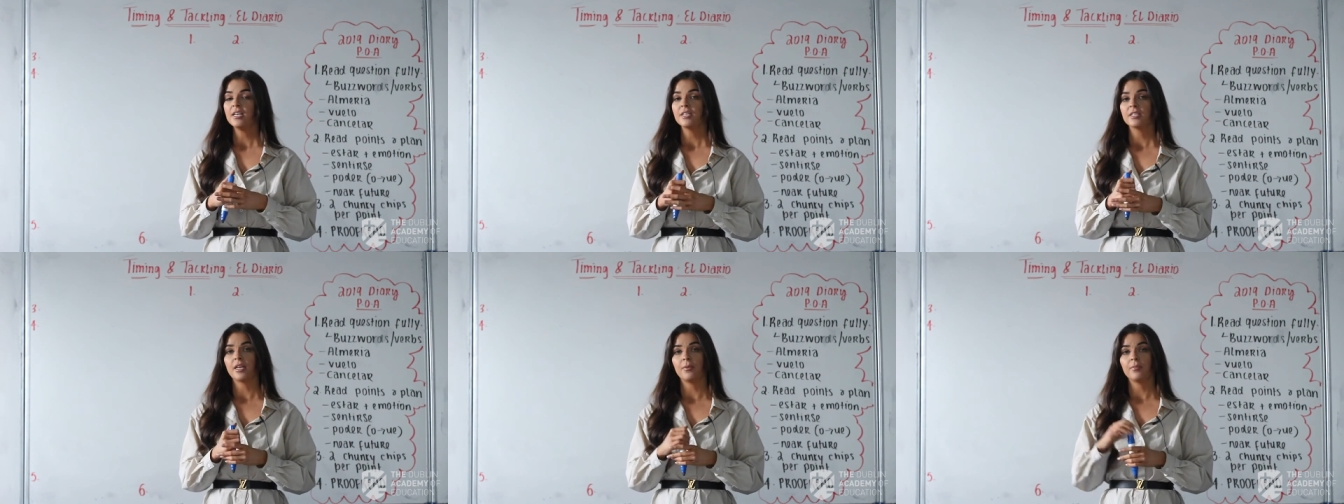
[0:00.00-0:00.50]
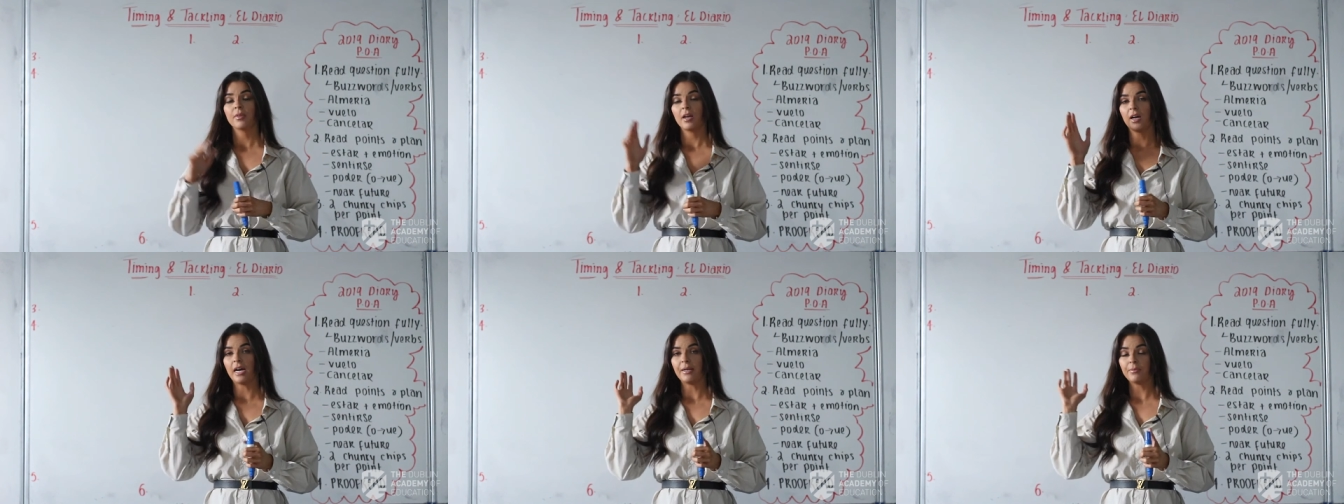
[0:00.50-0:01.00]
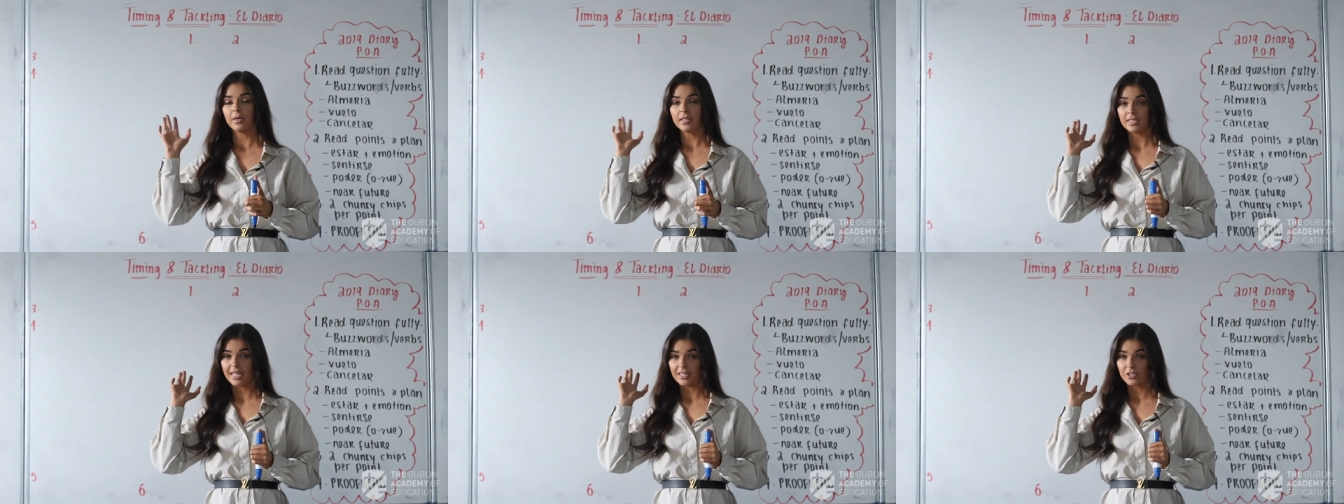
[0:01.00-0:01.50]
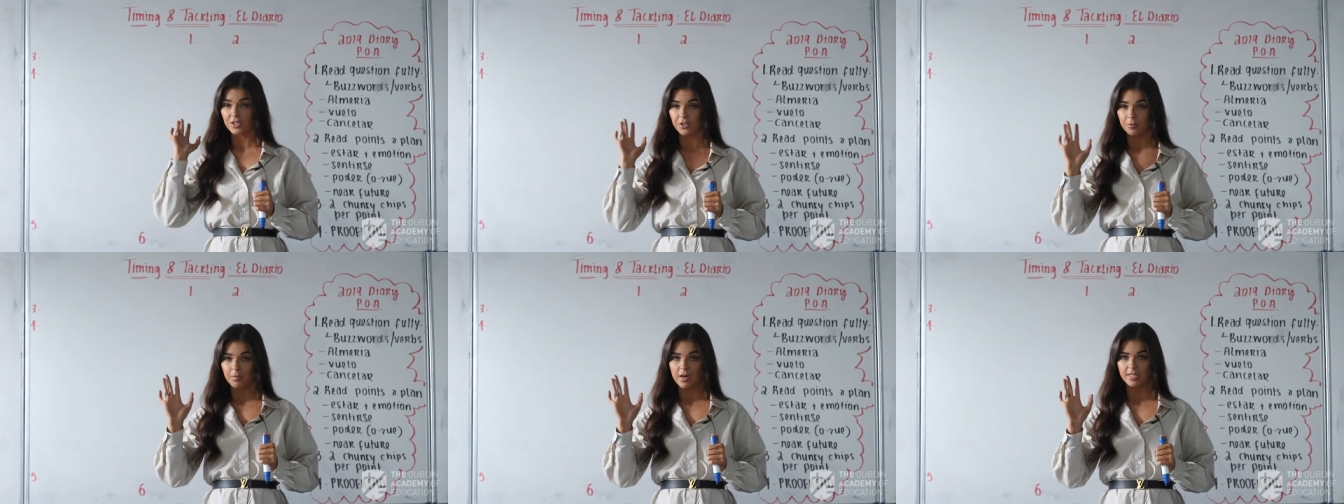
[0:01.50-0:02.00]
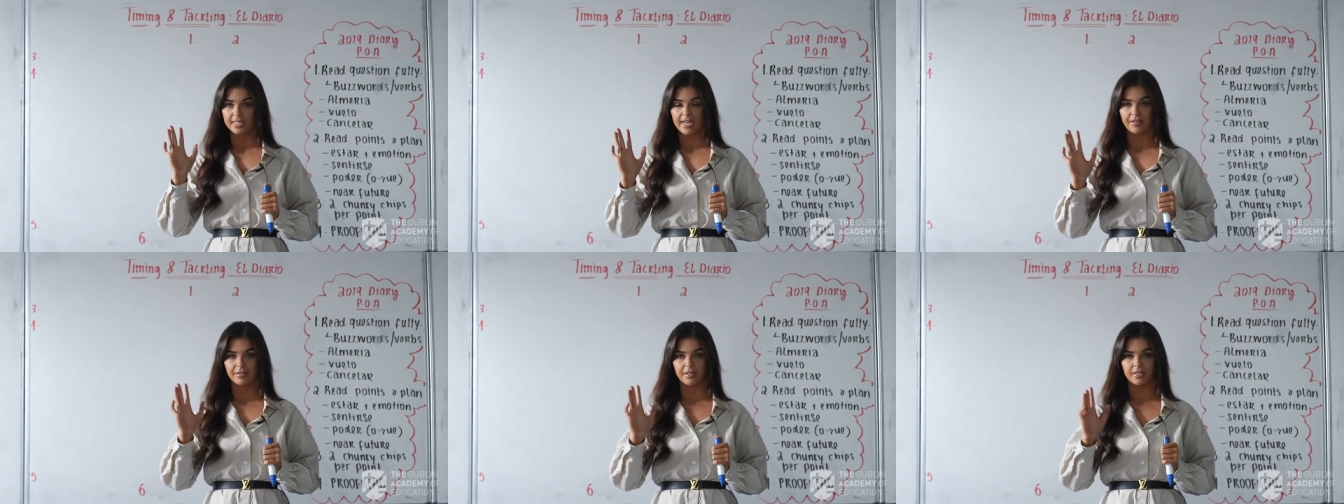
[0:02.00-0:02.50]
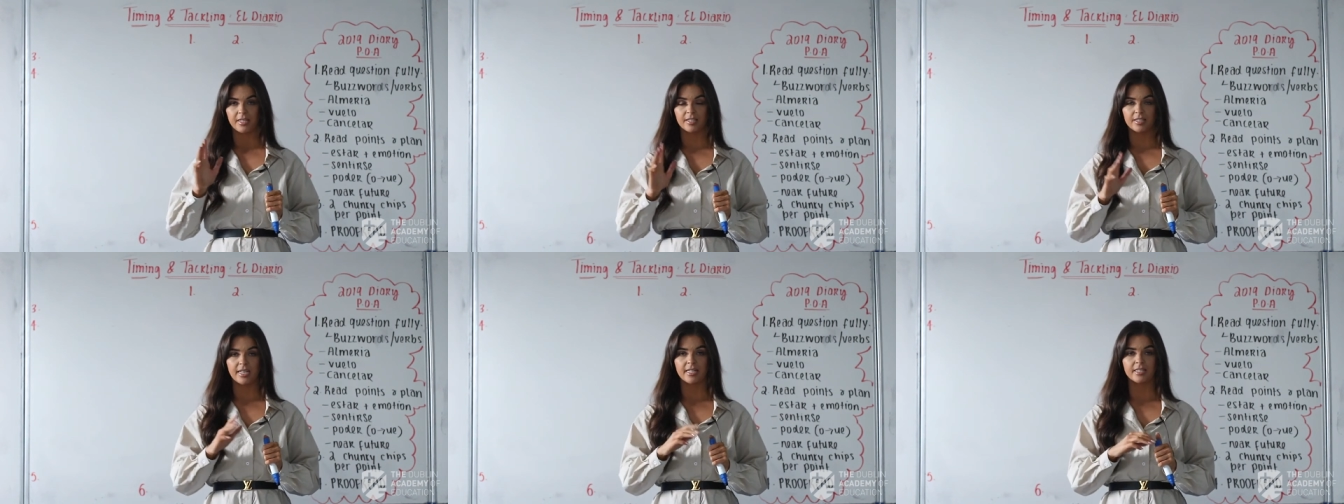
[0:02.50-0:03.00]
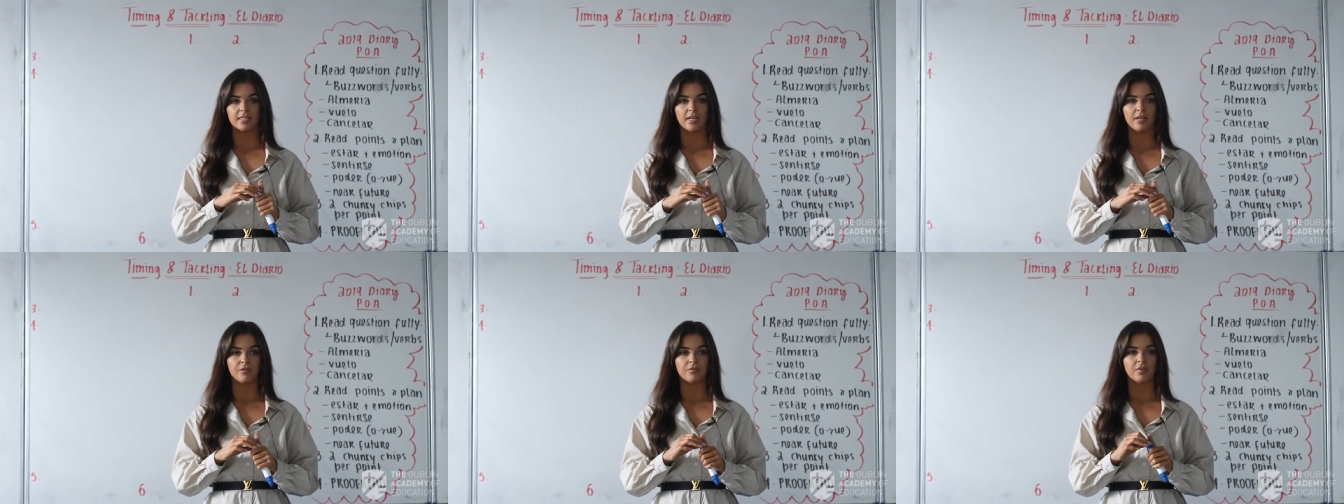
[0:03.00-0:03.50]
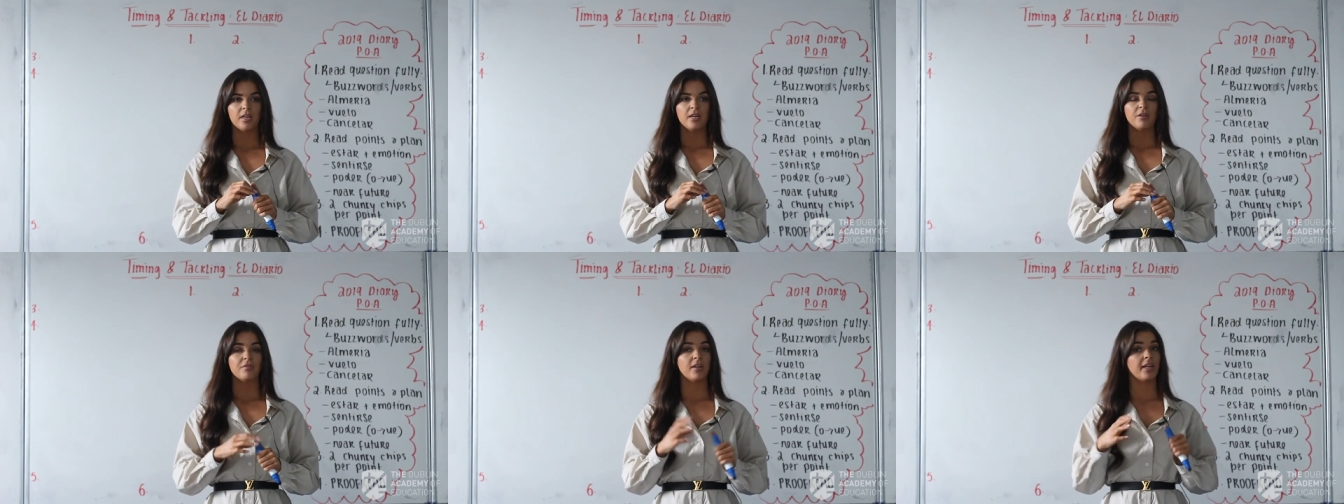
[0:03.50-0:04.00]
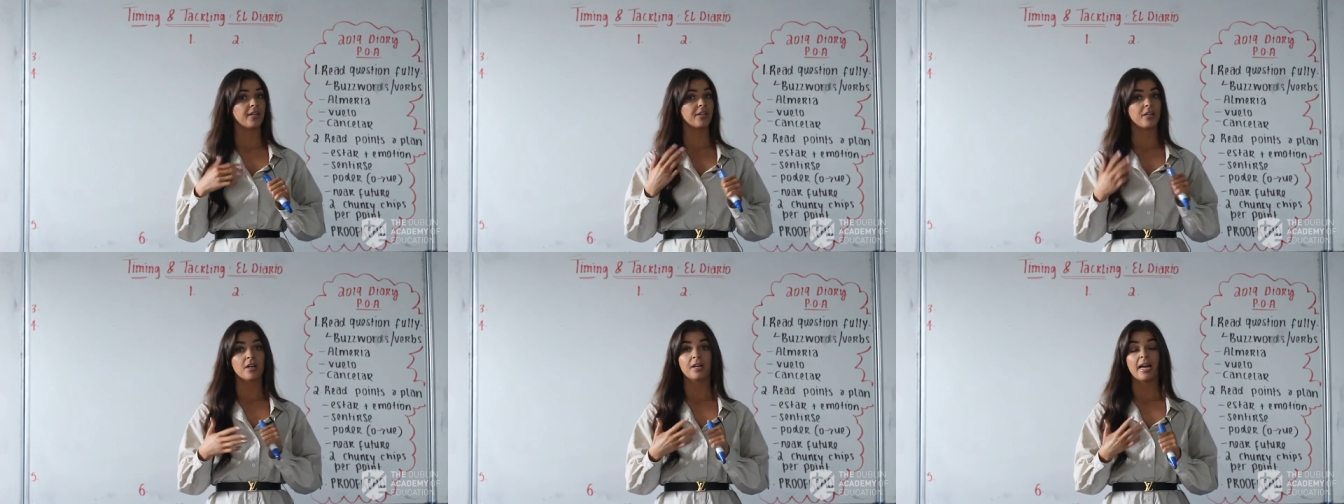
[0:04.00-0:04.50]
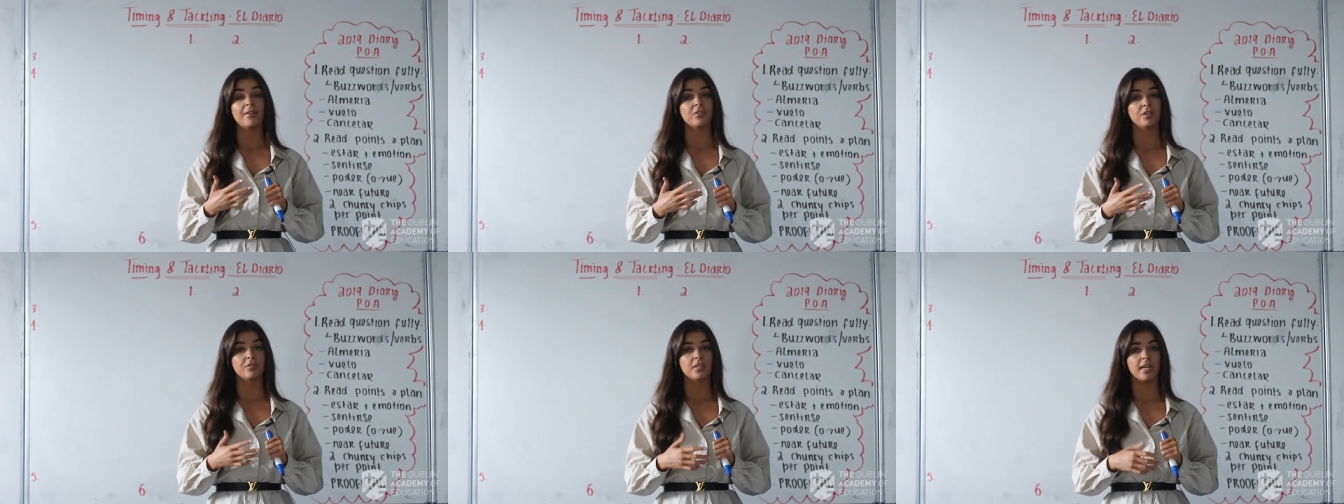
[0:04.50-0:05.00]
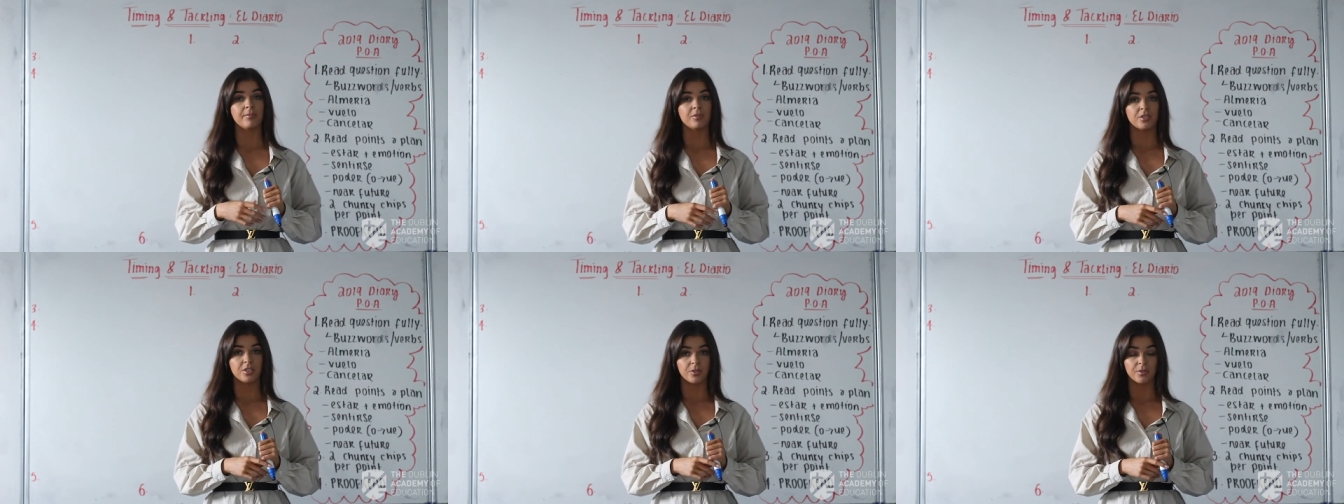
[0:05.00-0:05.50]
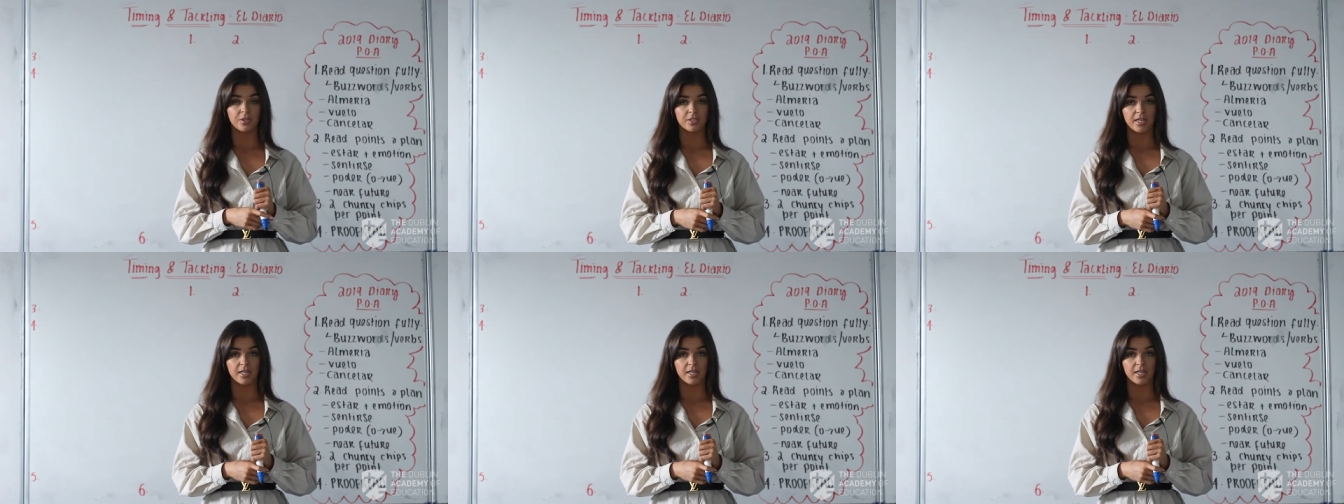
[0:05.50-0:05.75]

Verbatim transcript: So I wouldn't get too bogged down in the, in the sense of feeling like you're not going to have enough time to do a good